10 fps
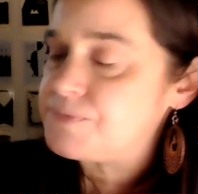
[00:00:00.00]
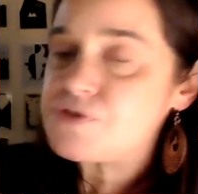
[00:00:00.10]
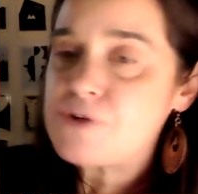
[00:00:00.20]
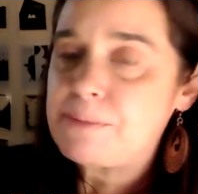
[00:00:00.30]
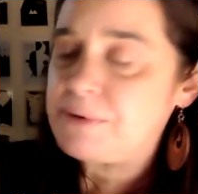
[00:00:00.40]

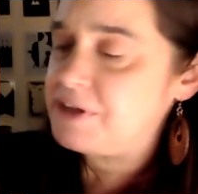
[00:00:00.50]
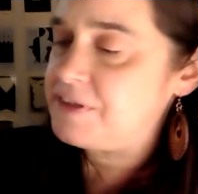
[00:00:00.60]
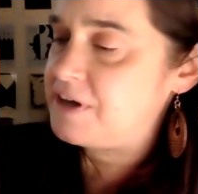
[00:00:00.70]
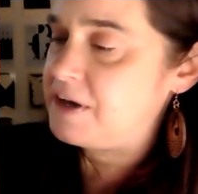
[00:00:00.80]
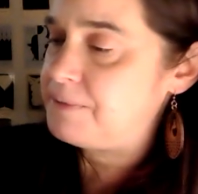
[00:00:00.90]
Trouble, he
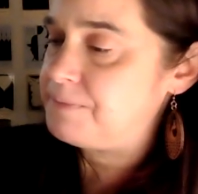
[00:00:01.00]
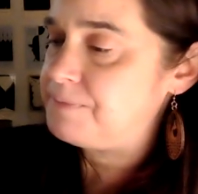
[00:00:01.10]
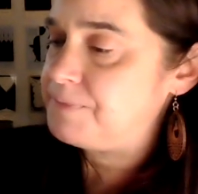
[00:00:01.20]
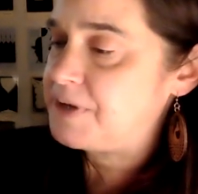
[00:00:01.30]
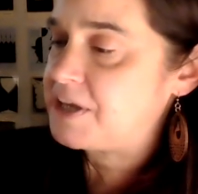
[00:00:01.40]
thought,
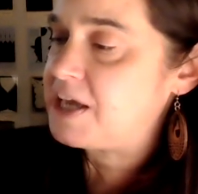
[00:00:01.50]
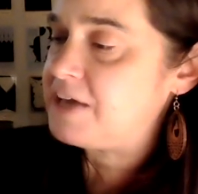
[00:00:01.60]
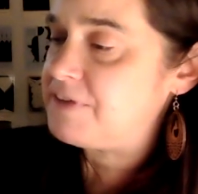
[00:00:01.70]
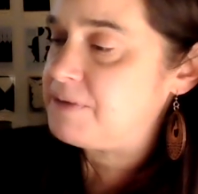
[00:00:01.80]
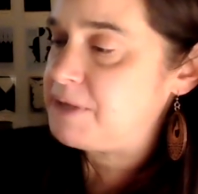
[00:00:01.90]
a
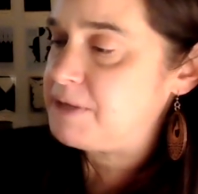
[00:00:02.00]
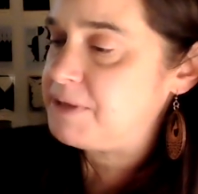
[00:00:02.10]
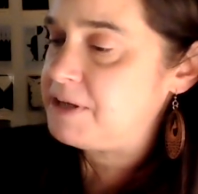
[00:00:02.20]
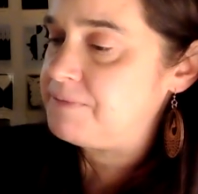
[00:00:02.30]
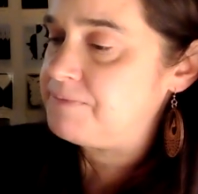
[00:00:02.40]
cave in
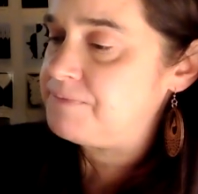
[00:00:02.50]
maybe.